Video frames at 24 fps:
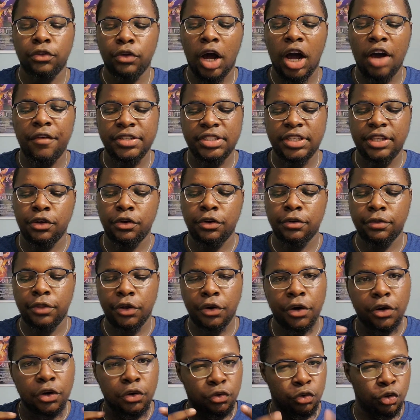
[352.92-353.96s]
Obviously,
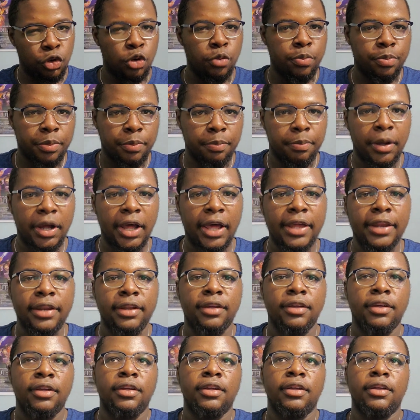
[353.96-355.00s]
they're a group, but
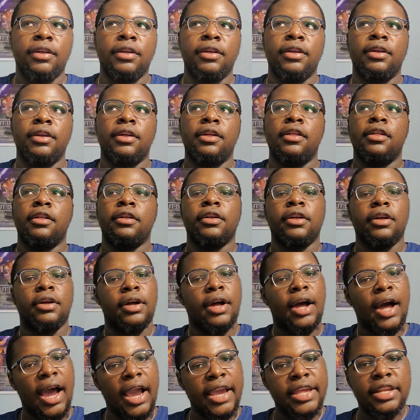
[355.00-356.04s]

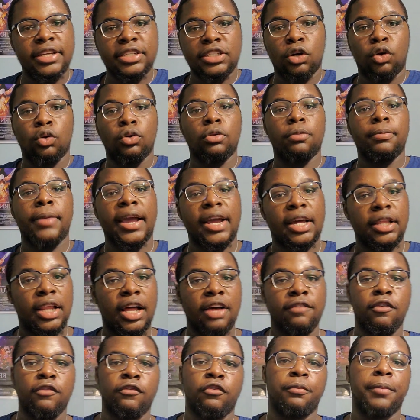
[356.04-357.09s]
Eida's holding back a
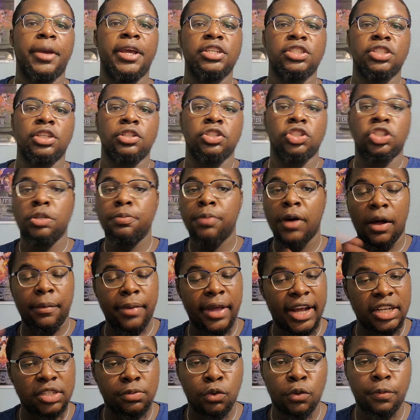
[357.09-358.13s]
lot of information. She probably
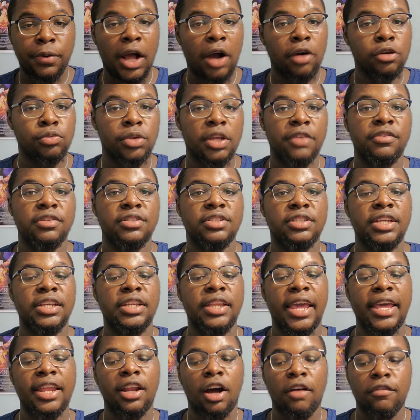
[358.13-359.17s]
has more powers we haven't seen.
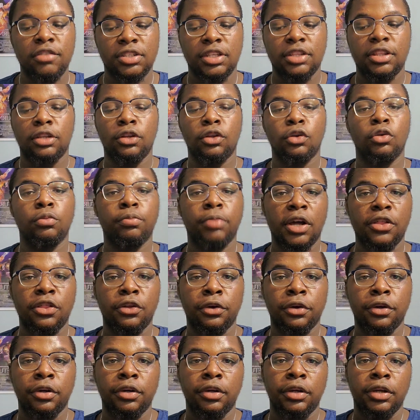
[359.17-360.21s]
And obviously, the little
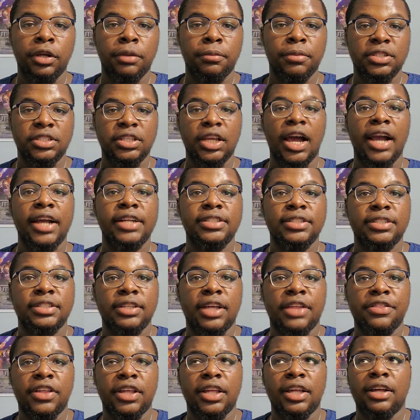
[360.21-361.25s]
brother, besides,
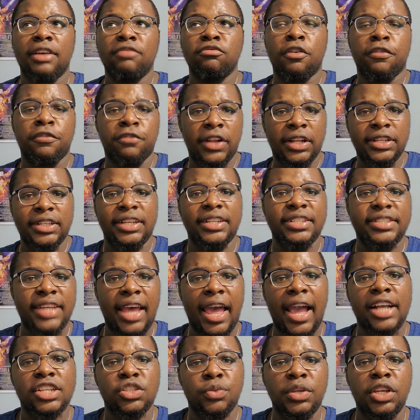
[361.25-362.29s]
I think, reflecting
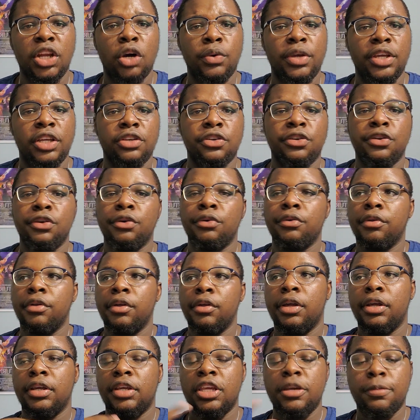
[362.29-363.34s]
attacks we know he could do,
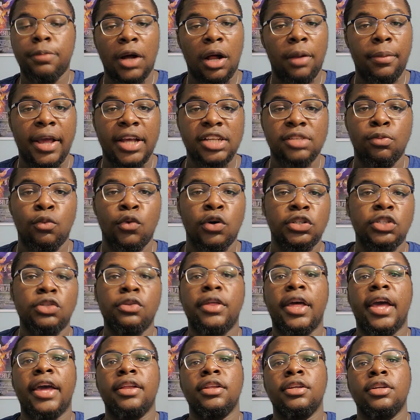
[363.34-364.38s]
he probably has more to
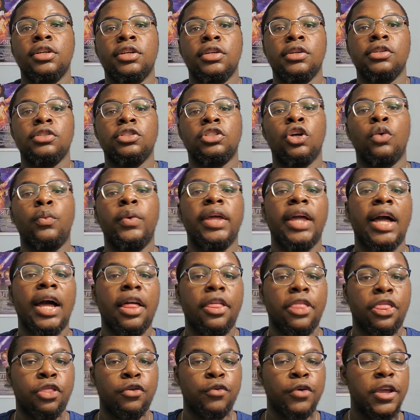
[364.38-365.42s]
that. So we
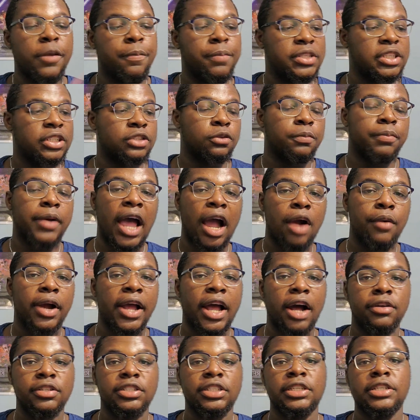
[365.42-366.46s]
got 3 potential
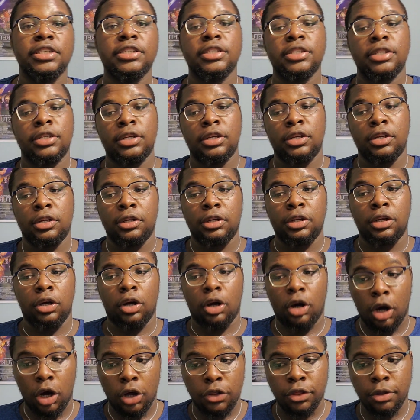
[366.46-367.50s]
powerhouses
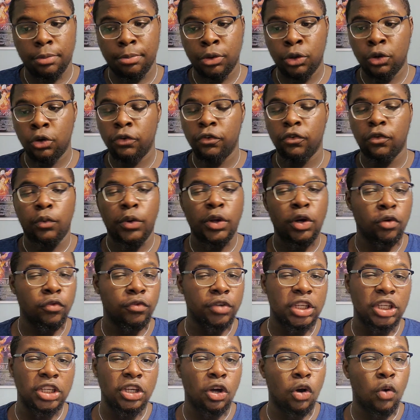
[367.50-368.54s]
on the move. We don't
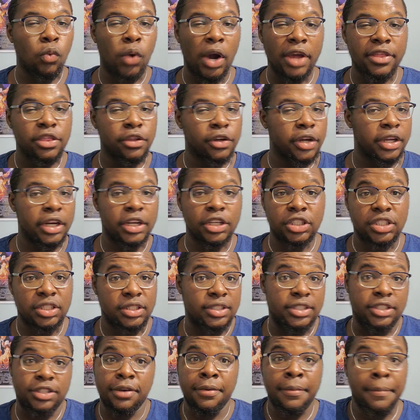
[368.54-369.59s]
really know when they're going
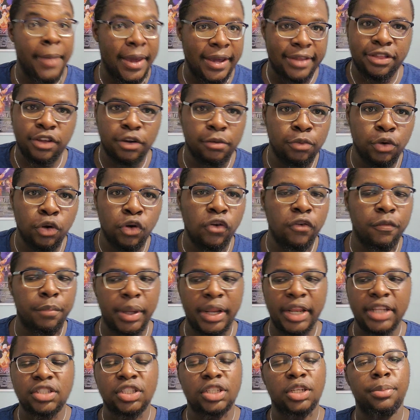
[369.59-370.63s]
to make their move, but
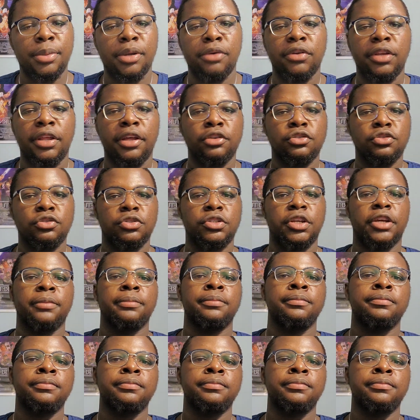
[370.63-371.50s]
it's going to be really interesting.